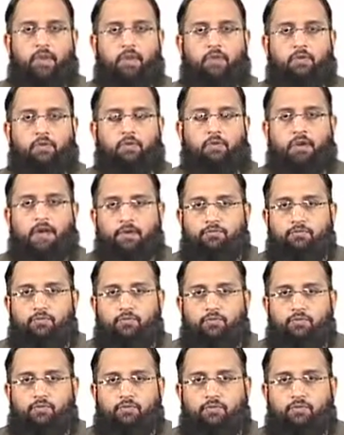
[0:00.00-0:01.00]
You have
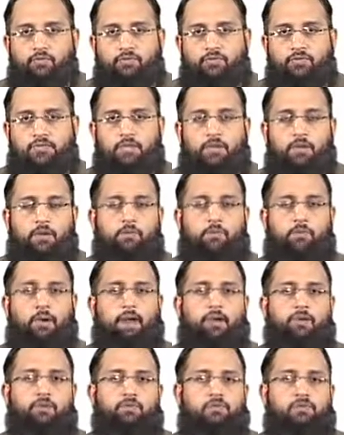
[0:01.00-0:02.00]
used
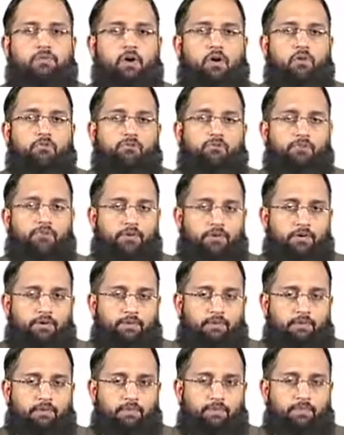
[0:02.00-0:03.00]
Microsoft
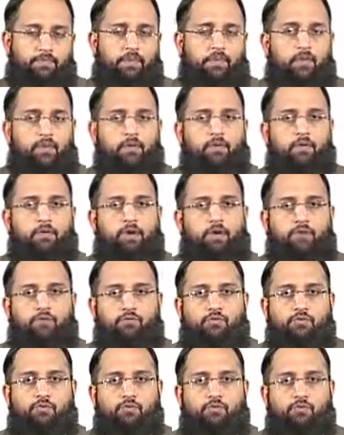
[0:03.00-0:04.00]
Word, you have
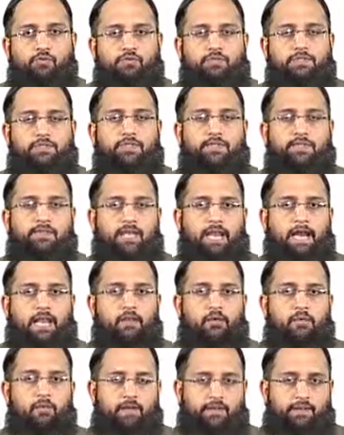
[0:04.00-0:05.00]
used
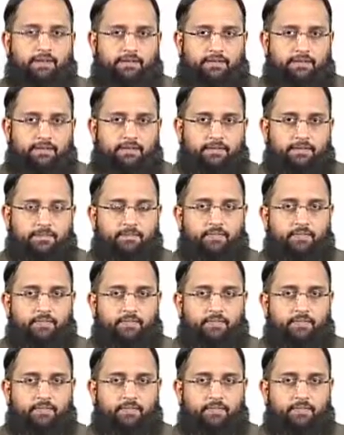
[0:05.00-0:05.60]
calculator,